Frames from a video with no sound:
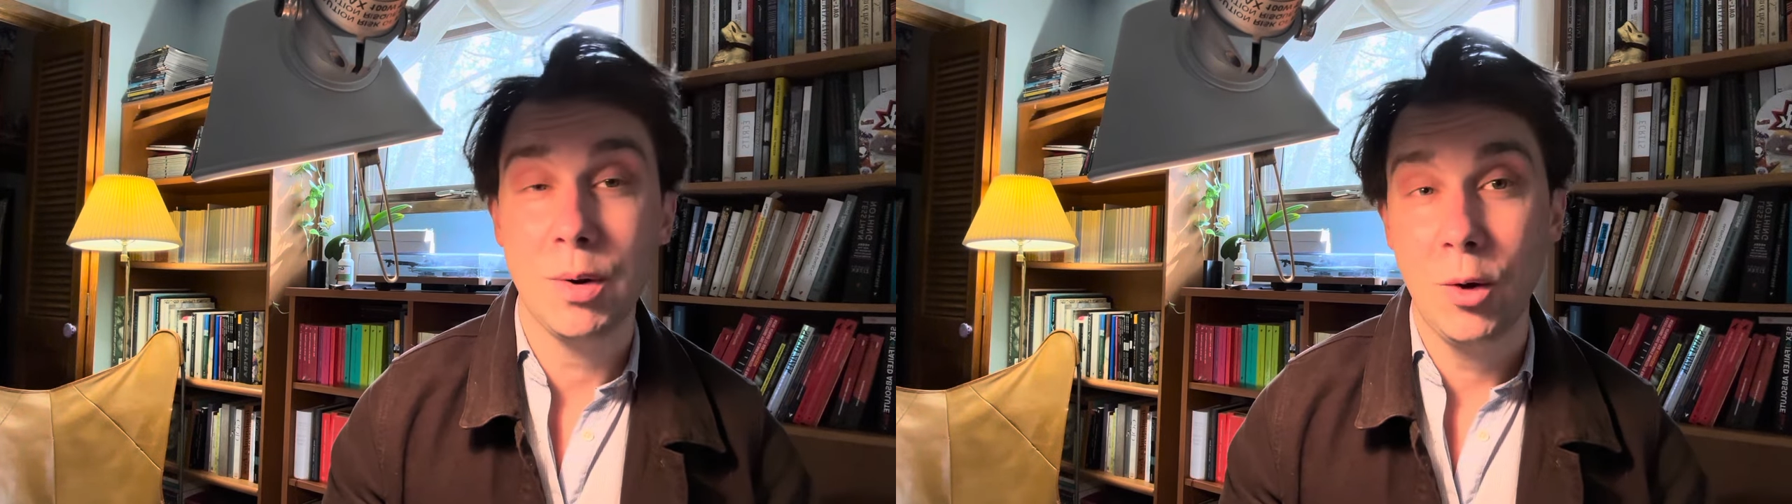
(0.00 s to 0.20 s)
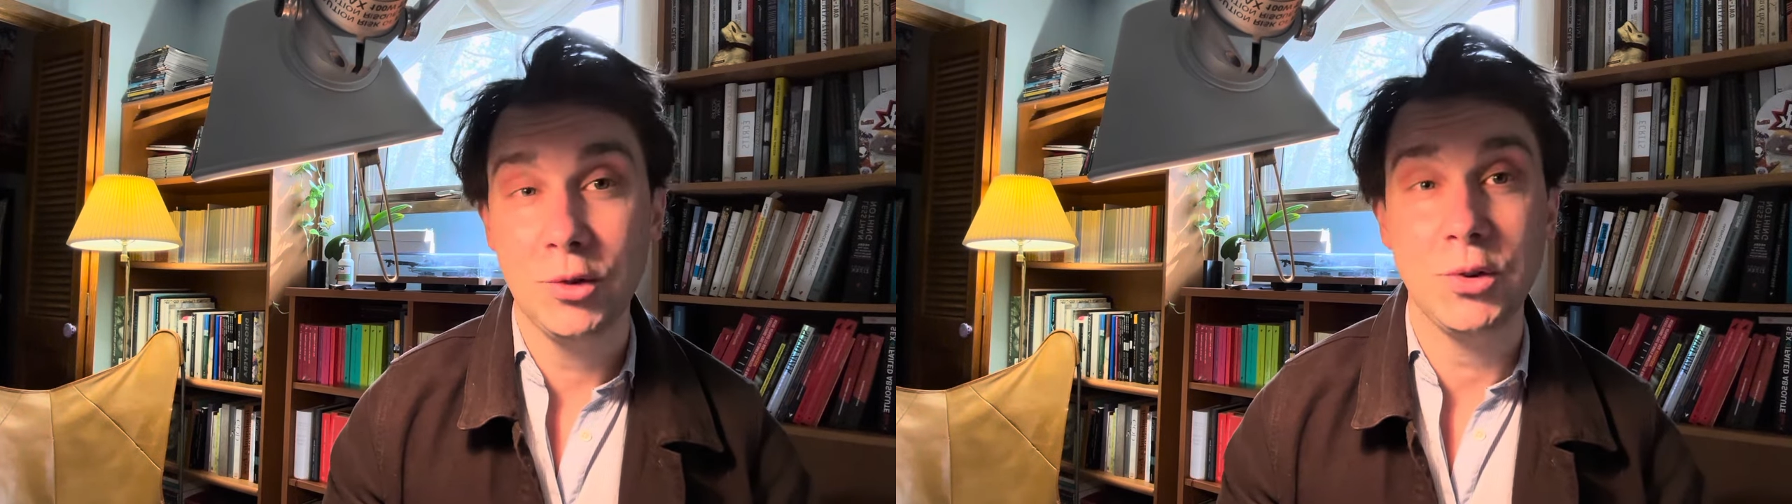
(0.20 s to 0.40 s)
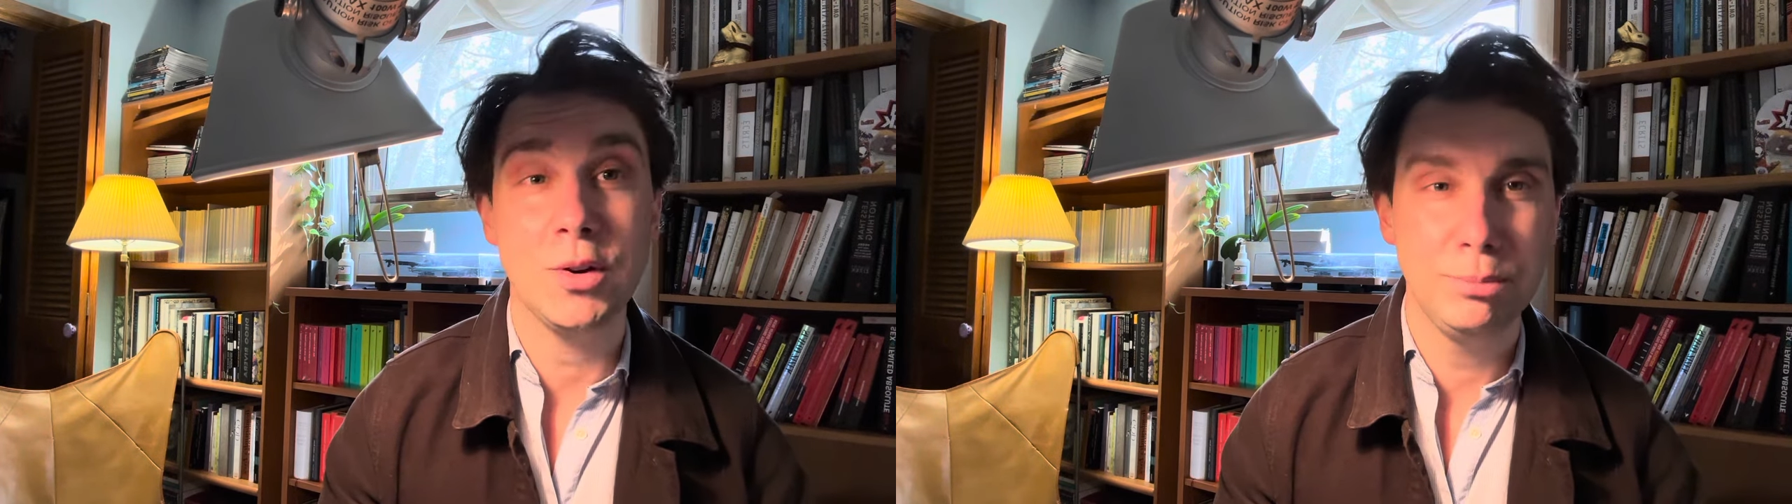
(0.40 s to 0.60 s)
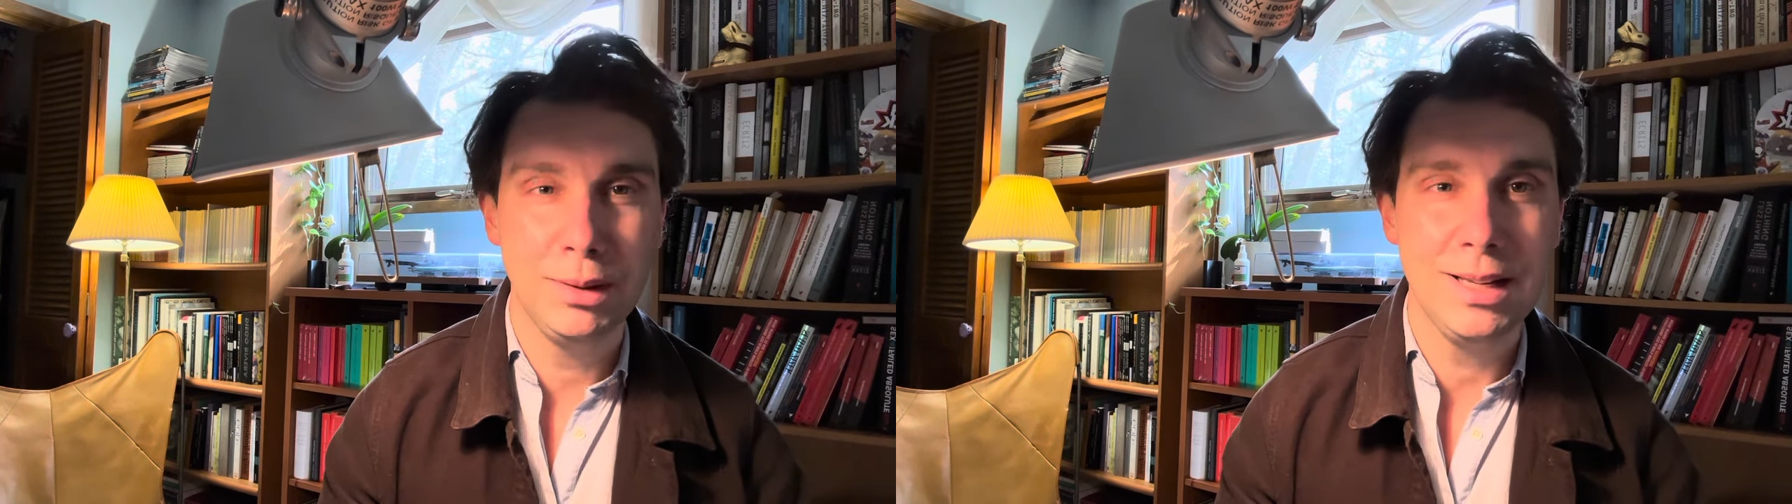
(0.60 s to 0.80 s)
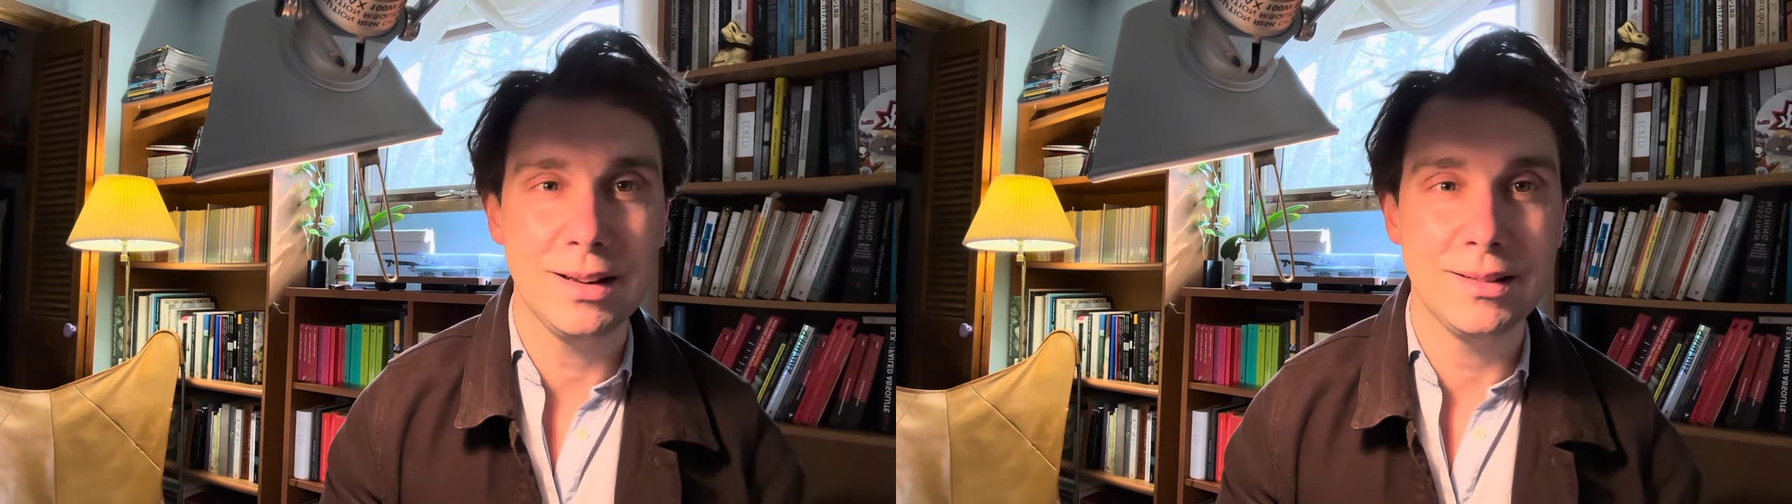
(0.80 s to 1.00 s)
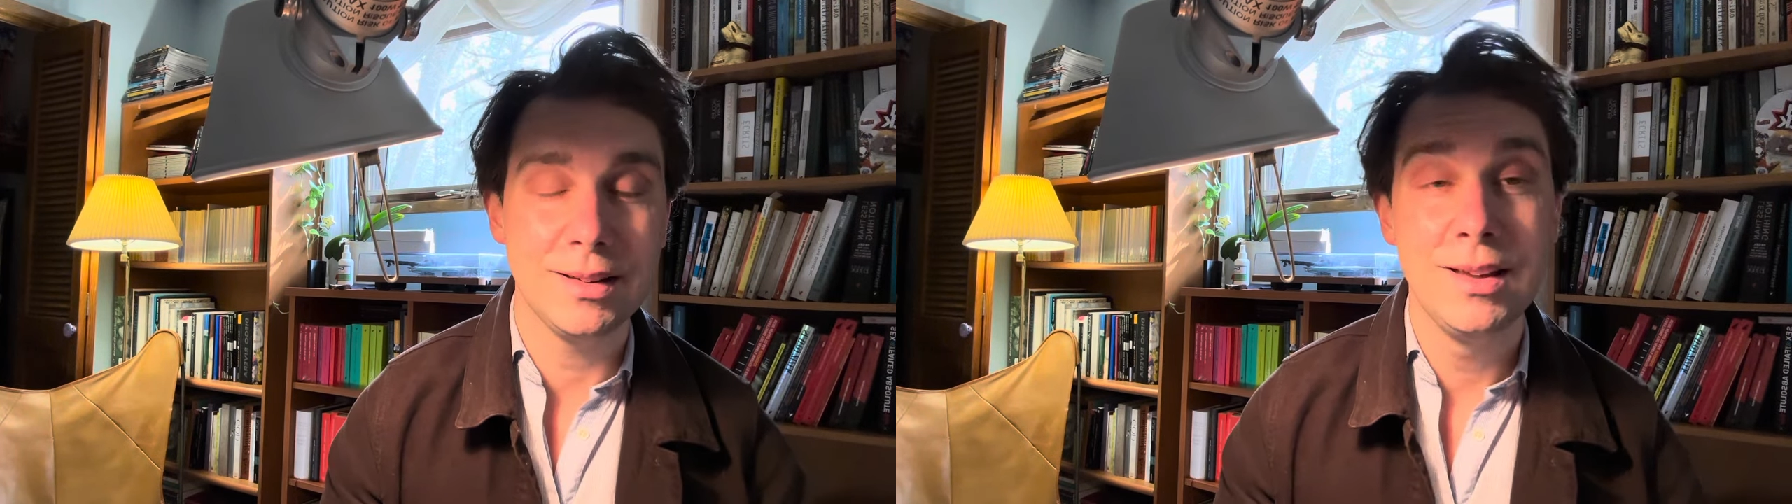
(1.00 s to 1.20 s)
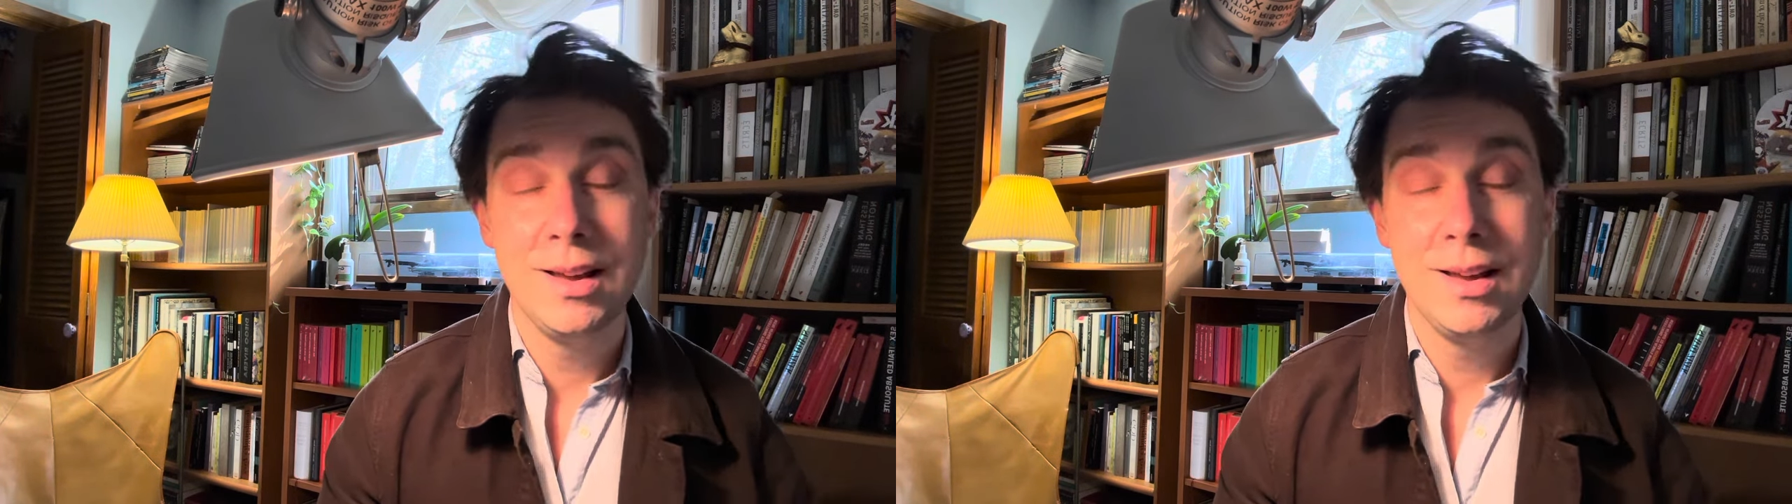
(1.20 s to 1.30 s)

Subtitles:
but also complete it.